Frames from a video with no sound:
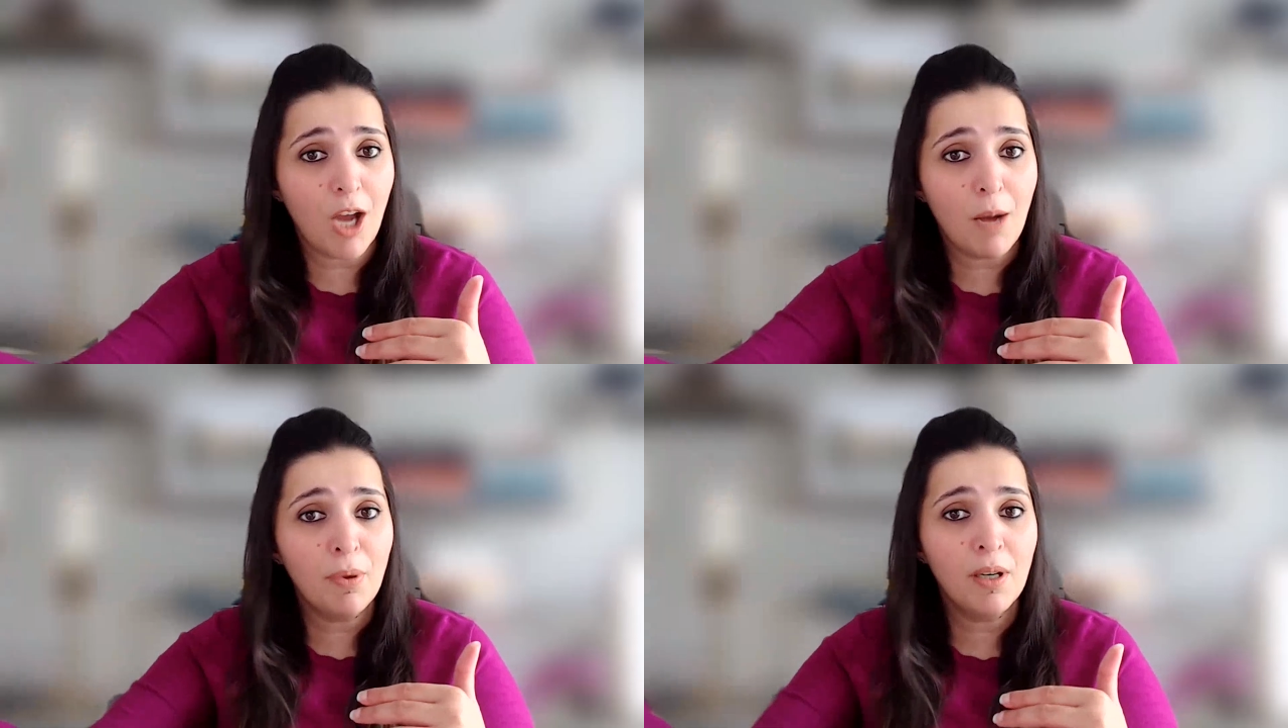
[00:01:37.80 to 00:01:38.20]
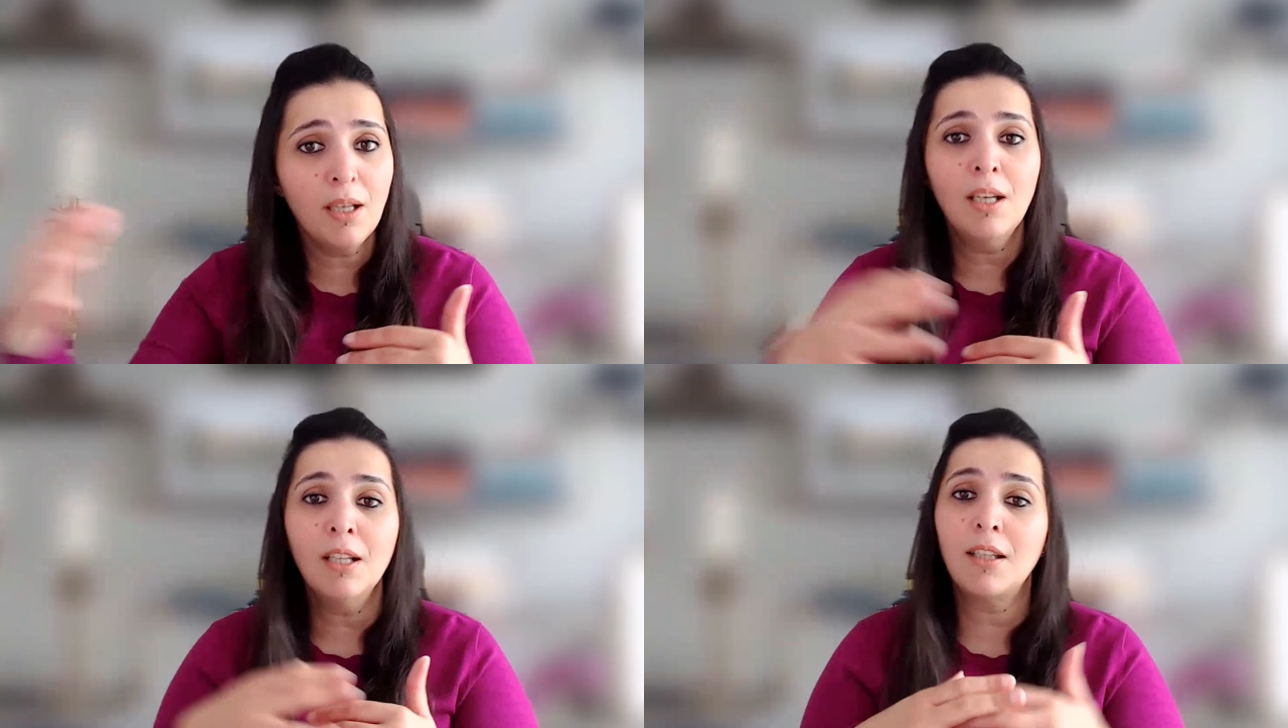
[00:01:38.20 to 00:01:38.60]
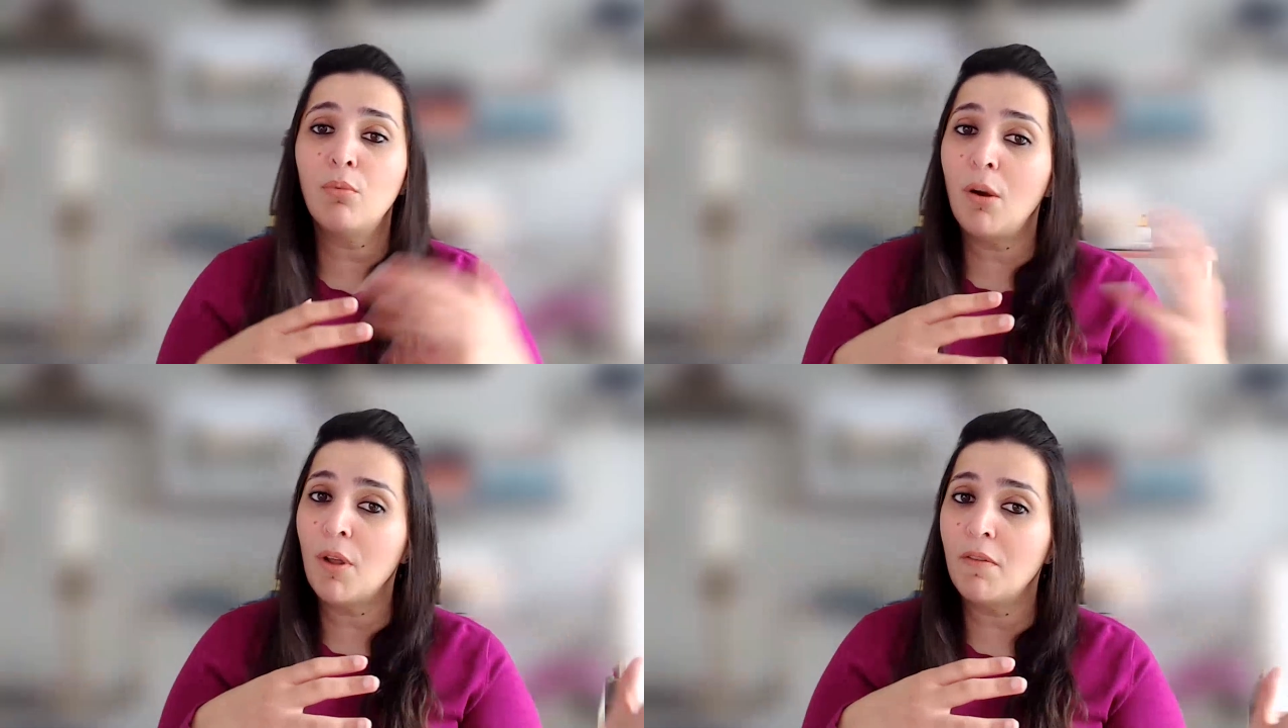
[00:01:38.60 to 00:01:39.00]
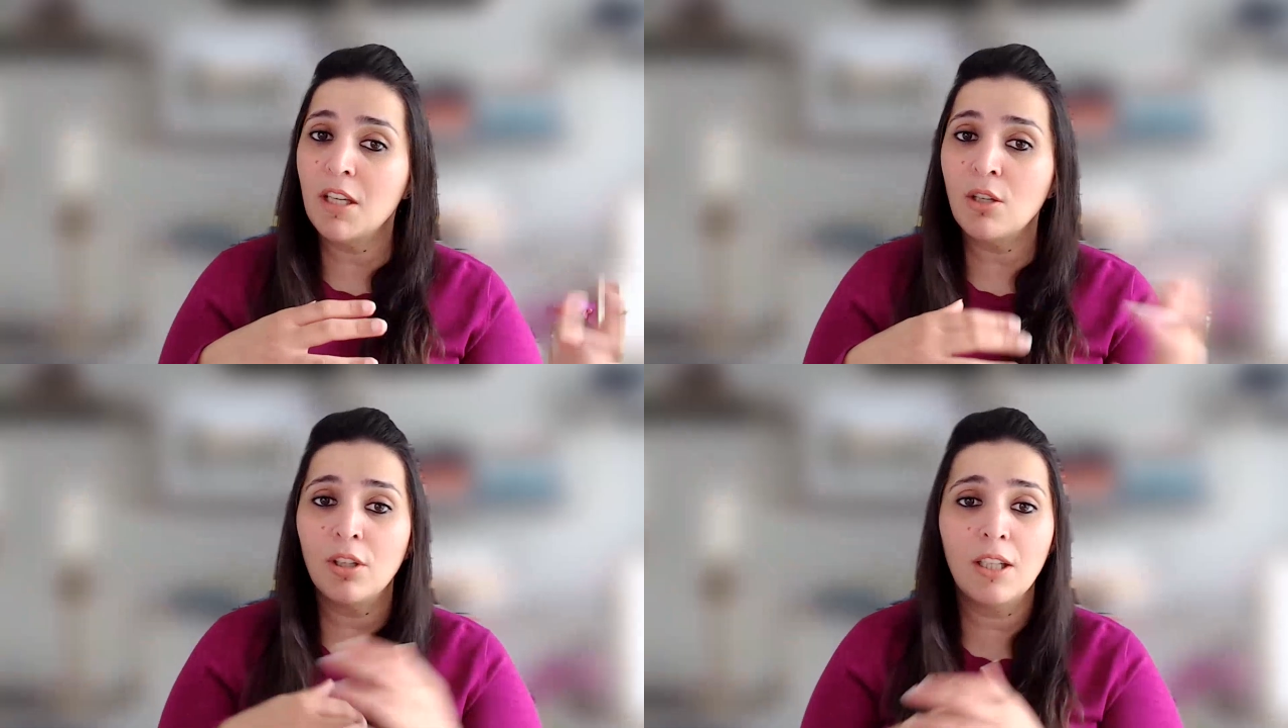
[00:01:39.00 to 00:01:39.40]
sharper than what
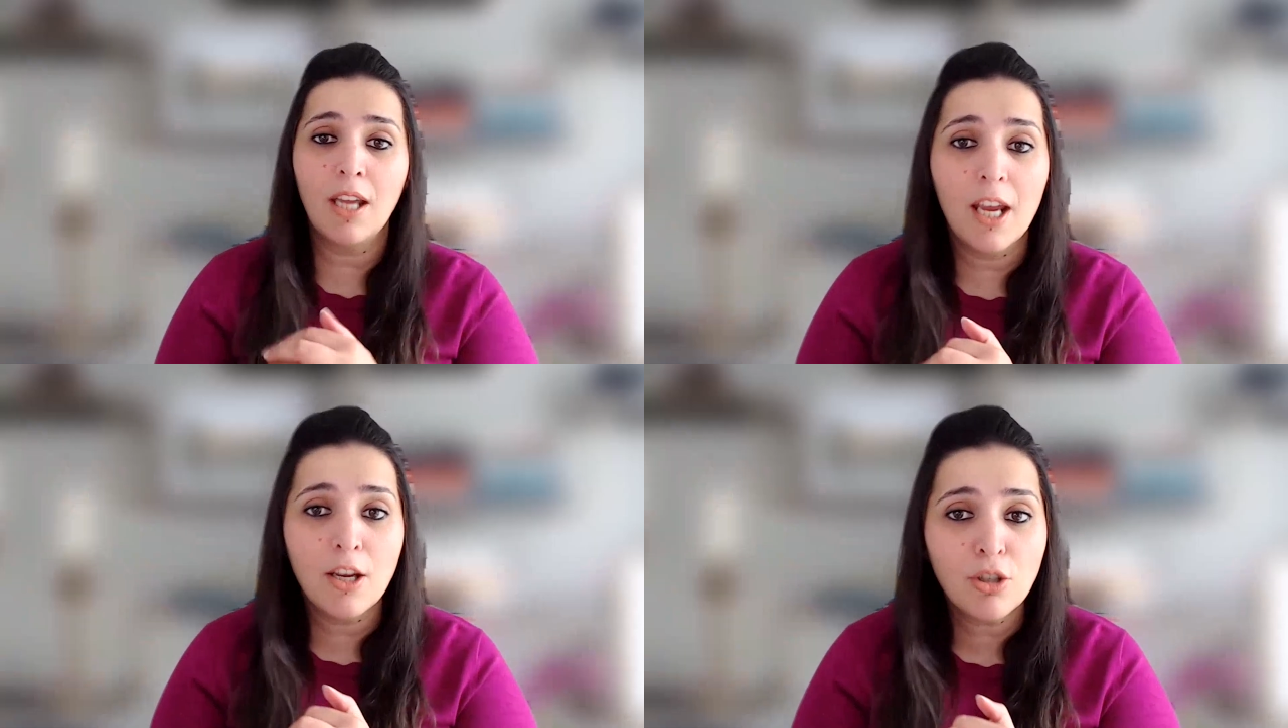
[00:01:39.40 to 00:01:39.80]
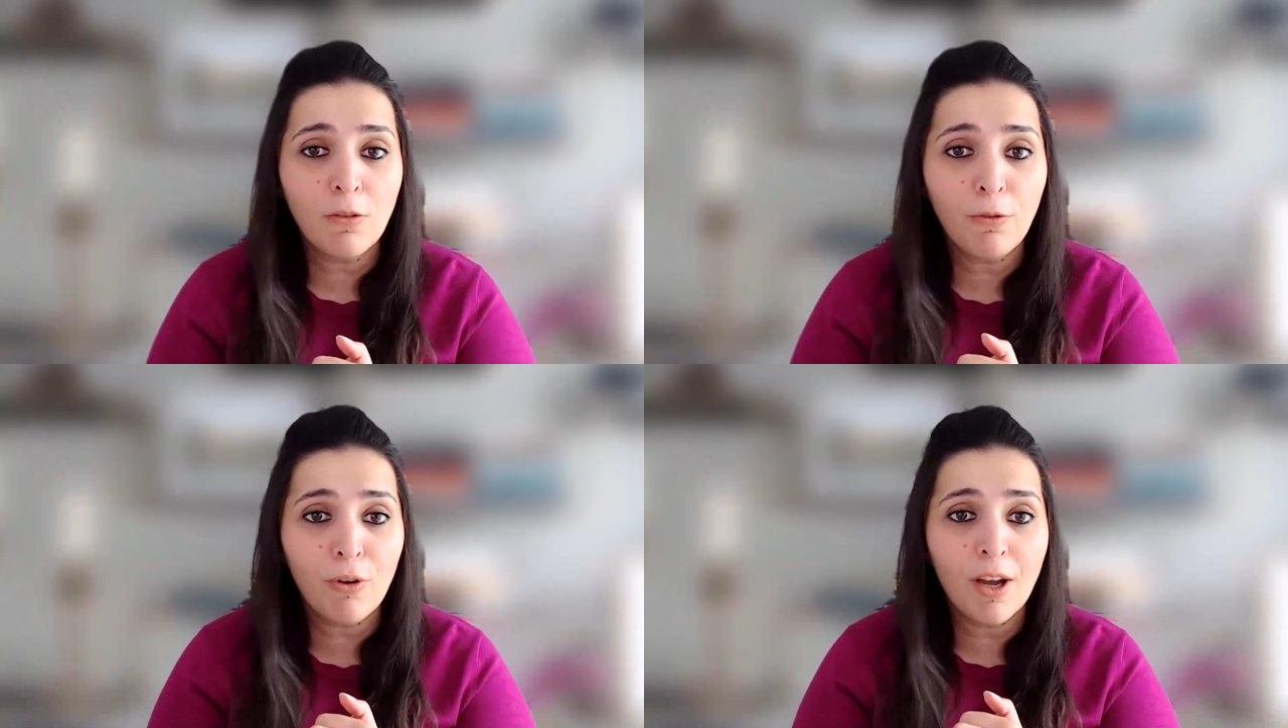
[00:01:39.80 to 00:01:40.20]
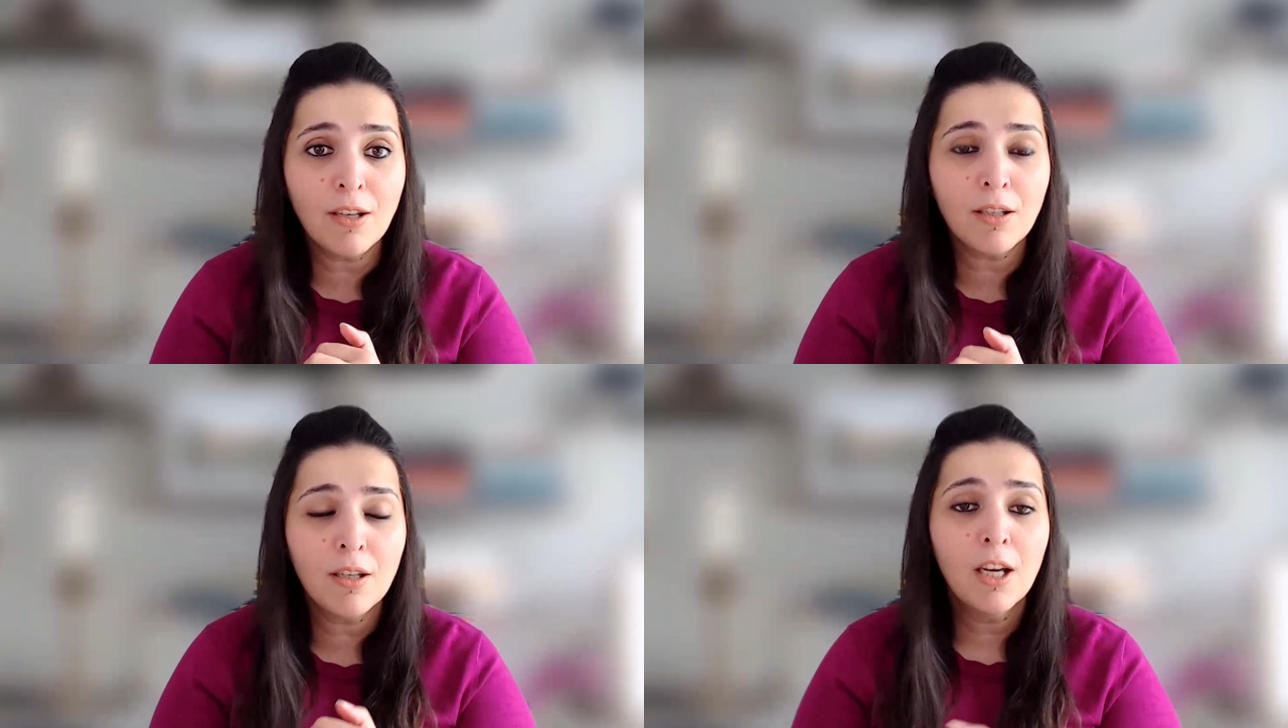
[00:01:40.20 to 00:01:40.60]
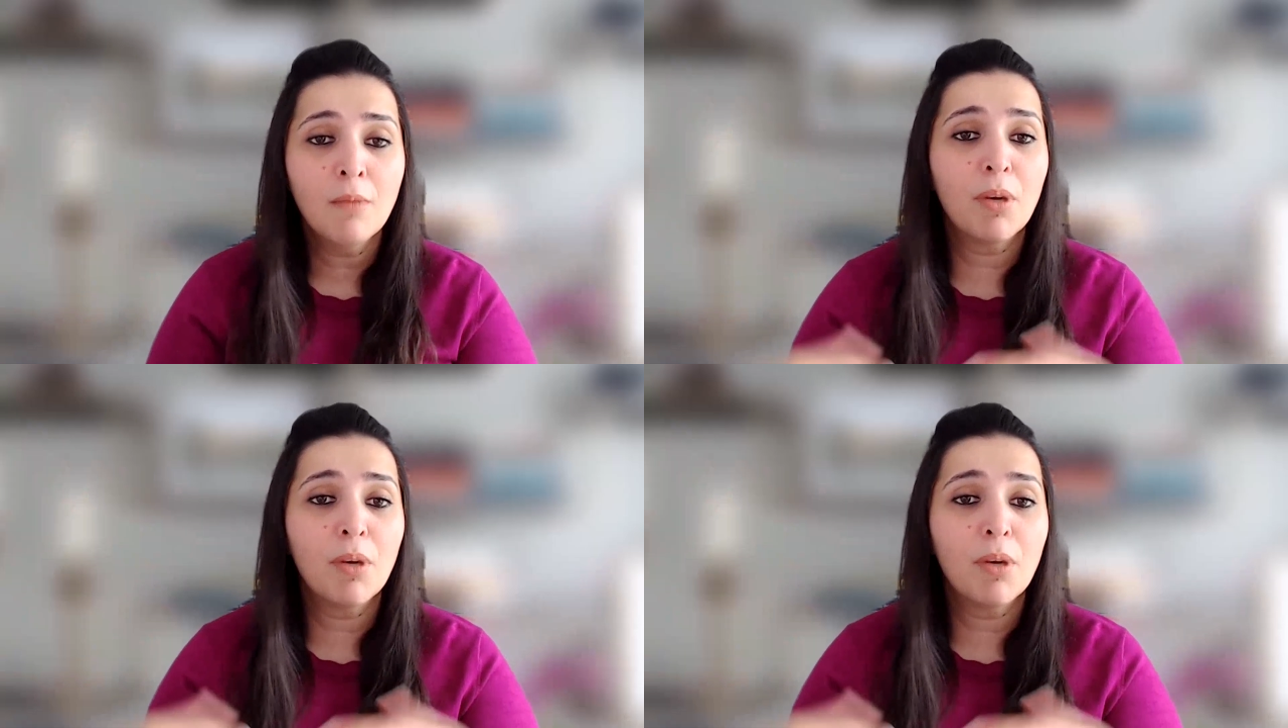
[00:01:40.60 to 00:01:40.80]
we've seen on the Asian front,